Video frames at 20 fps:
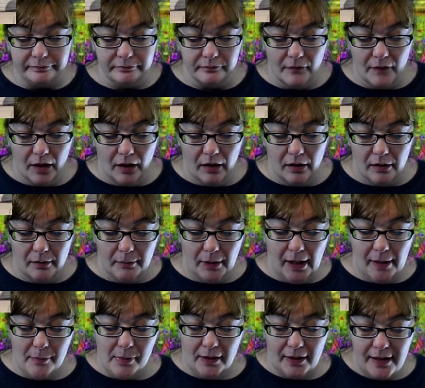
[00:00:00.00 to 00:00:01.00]
Um, I
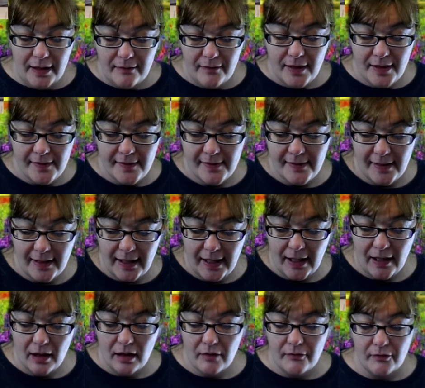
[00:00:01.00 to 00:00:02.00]
believe this is in
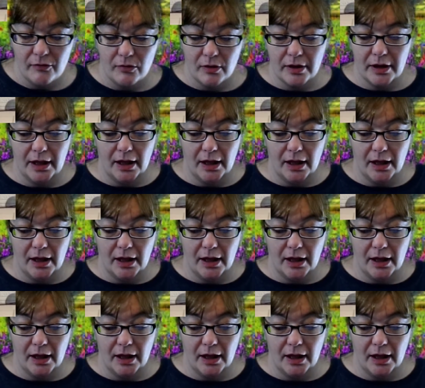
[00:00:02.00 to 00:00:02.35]
California. I